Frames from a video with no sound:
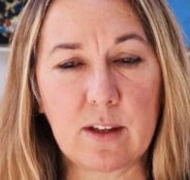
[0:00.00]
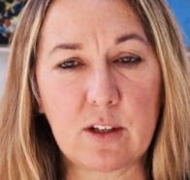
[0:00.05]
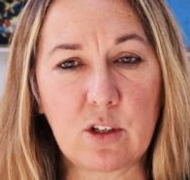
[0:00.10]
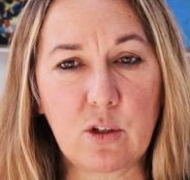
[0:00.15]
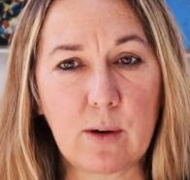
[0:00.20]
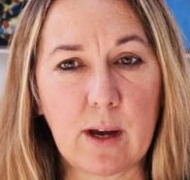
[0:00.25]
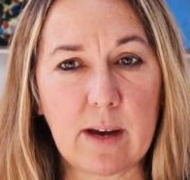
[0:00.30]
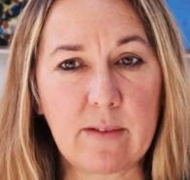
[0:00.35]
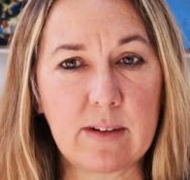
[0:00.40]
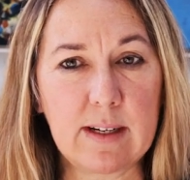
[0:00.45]
that
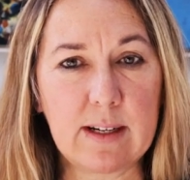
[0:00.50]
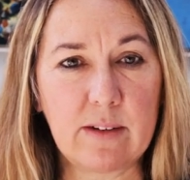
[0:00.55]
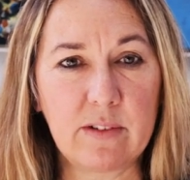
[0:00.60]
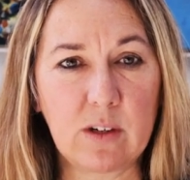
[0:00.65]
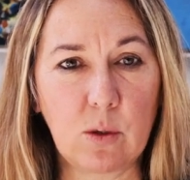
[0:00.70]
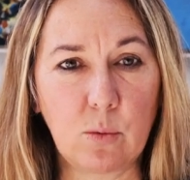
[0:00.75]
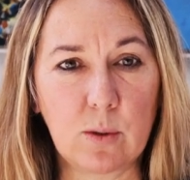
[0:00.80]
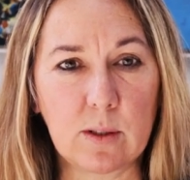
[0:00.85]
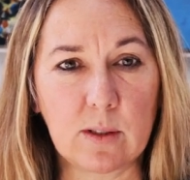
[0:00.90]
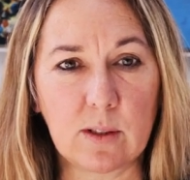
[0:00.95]
you have a
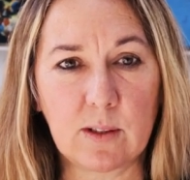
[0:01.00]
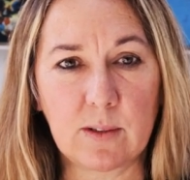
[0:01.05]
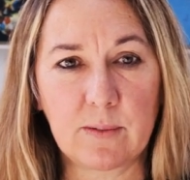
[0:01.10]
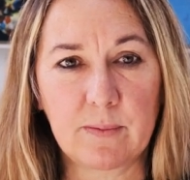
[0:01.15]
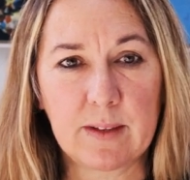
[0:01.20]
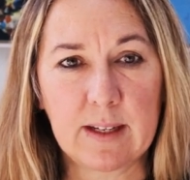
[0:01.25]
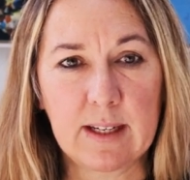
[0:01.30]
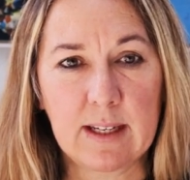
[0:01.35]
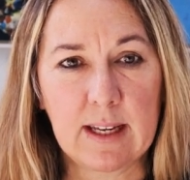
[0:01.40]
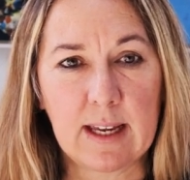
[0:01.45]
living will
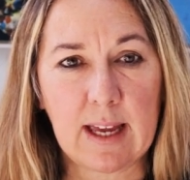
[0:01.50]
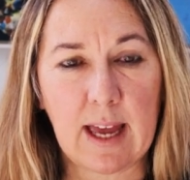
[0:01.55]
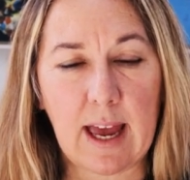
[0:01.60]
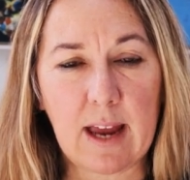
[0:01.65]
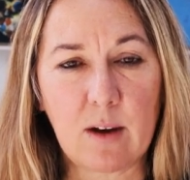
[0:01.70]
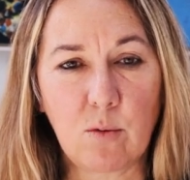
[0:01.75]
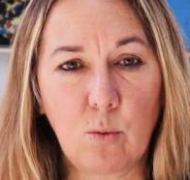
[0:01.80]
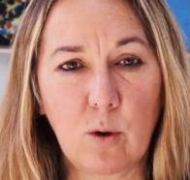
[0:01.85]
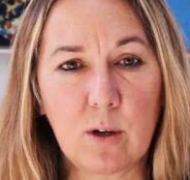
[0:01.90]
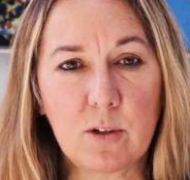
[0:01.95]

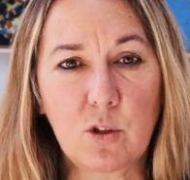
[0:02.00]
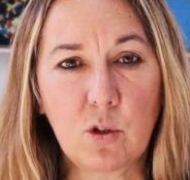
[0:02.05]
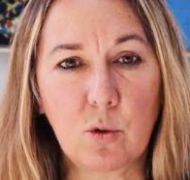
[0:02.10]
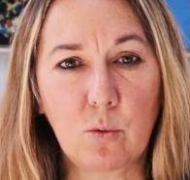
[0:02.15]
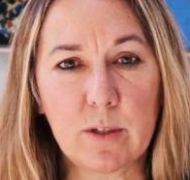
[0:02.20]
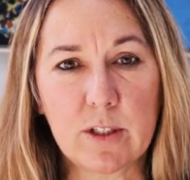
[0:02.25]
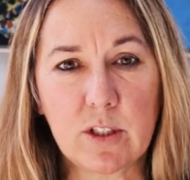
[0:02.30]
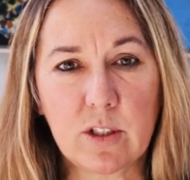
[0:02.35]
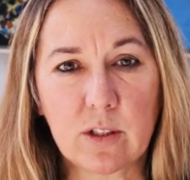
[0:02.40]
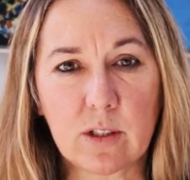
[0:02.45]
and what your
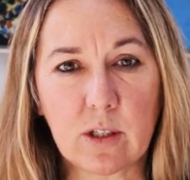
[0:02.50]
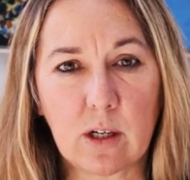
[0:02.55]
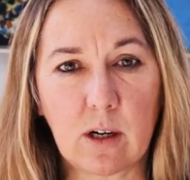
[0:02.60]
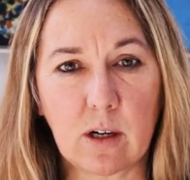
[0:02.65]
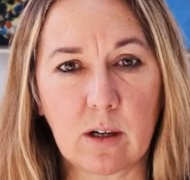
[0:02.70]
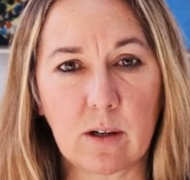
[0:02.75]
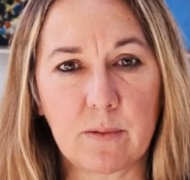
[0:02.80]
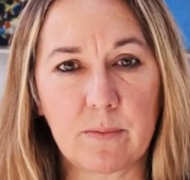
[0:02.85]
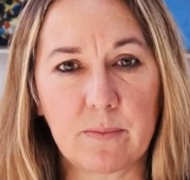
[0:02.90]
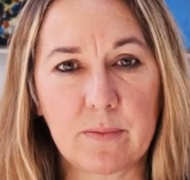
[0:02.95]
wishes
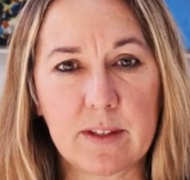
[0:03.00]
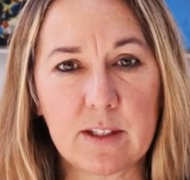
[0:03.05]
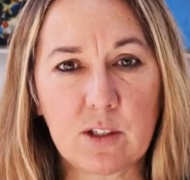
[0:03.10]
are.